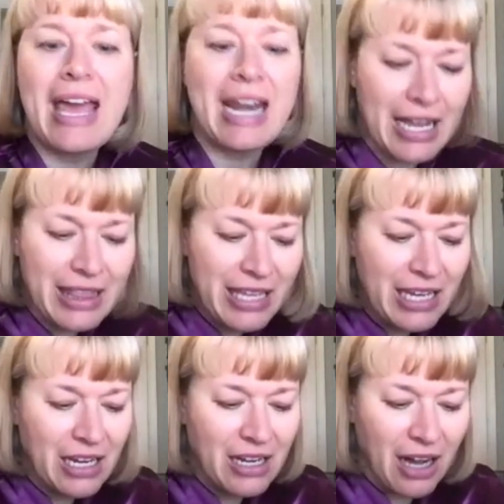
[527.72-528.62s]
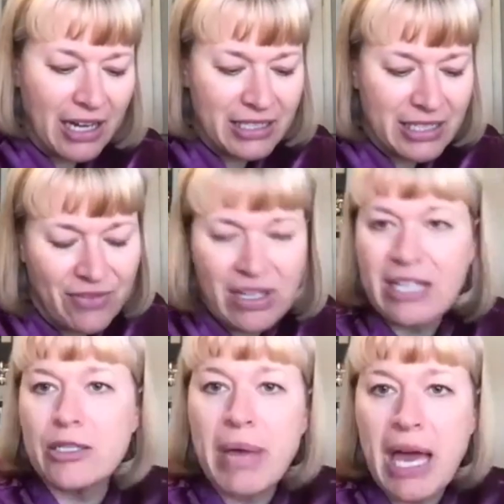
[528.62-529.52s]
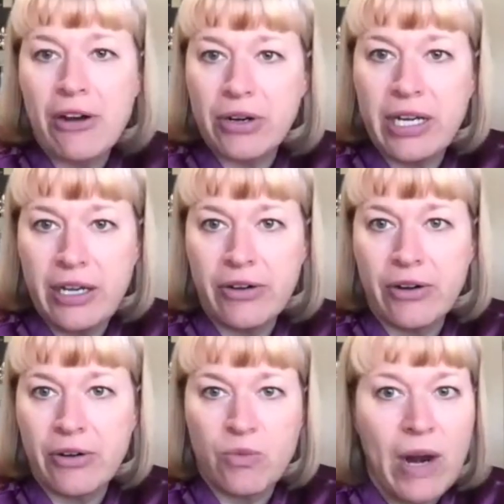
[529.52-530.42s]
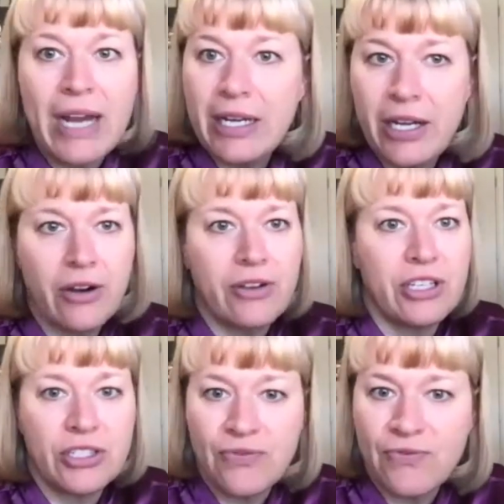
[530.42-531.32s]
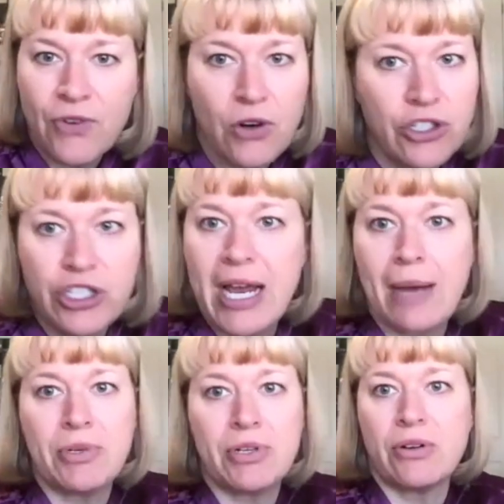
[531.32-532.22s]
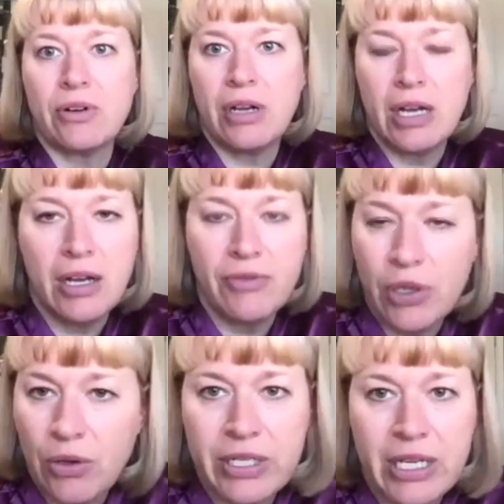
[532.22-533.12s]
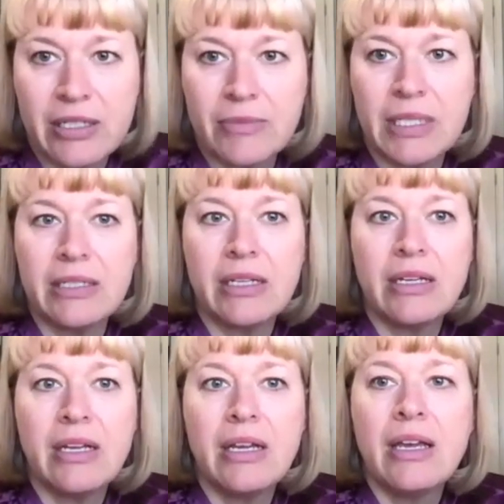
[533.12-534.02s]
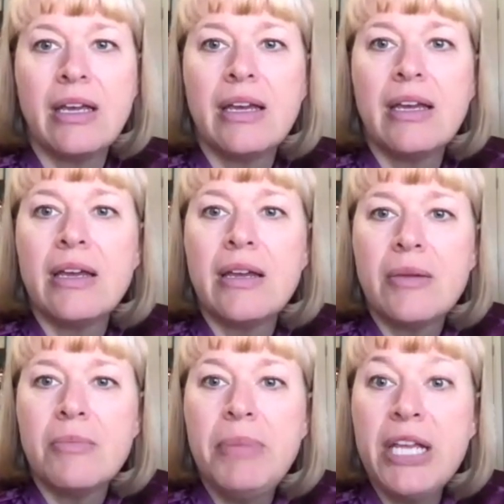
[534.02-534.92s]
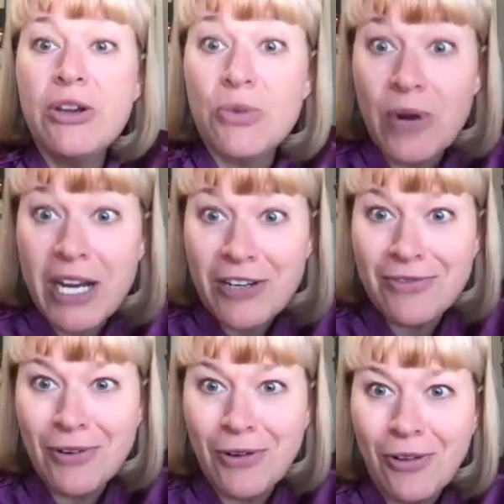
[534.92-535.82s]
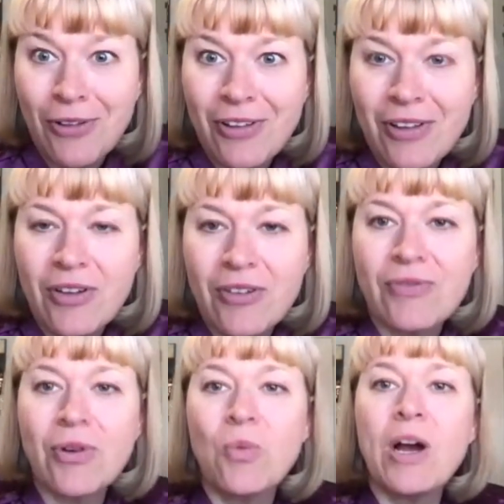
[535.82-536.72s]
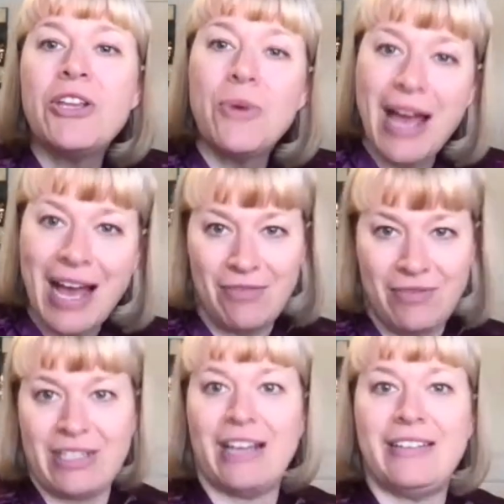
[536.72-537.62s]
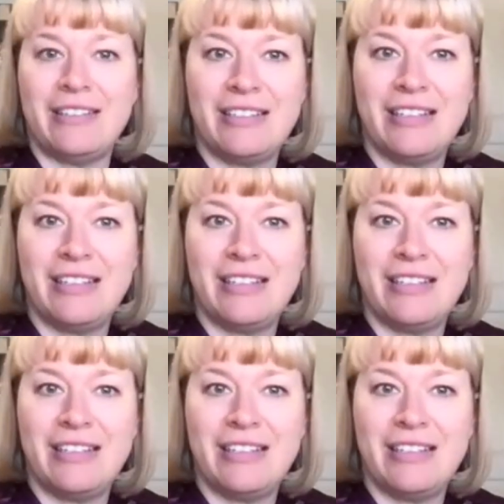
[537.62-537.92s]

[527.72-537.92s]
And I think God is giving us a pattern here, right here in this first chapter of the Old Testament. Be grateful for what you have done